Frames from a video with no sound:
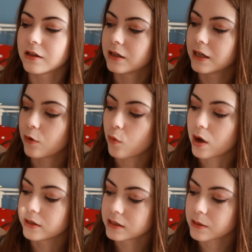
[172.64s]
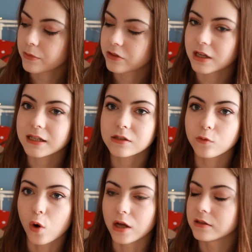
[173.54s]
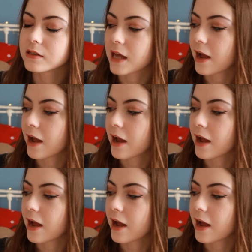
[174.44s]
little ones, but the little ones,